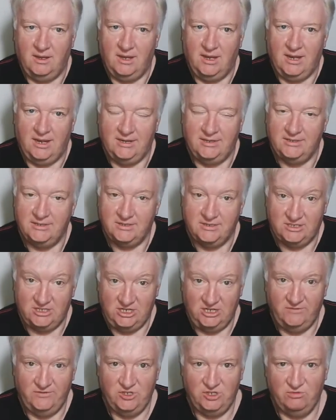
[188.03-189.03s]
and see
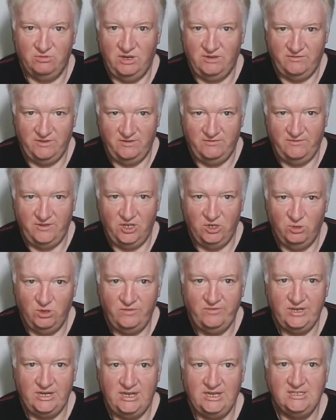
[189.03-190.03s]
if it's the right fit for you.
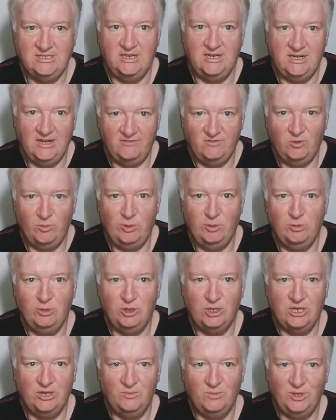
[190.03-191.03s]
If it is, I'd love to be
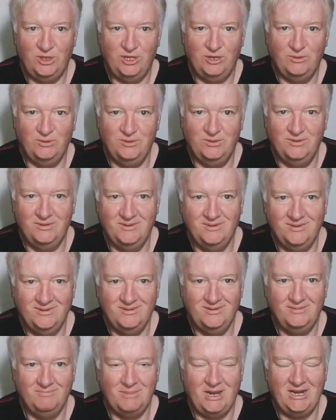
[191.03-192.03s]
working with you.
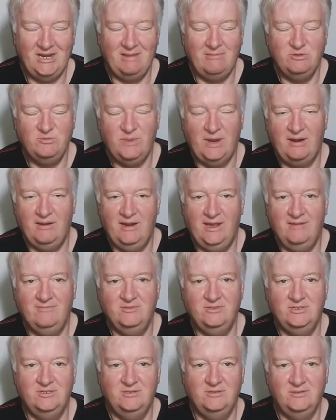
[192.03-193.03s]
My name is Barrie
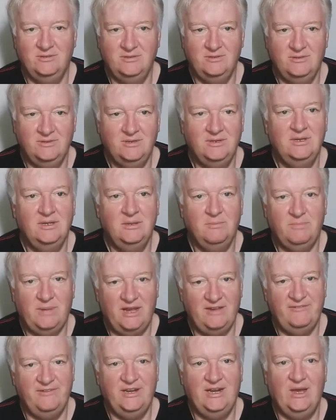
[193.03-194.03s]
Evans. Bye
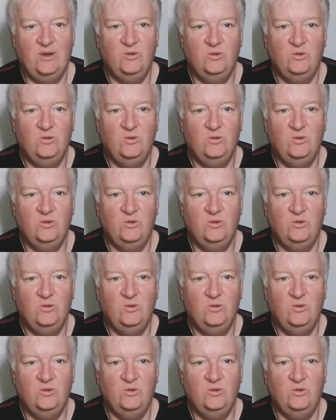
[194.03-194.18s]
for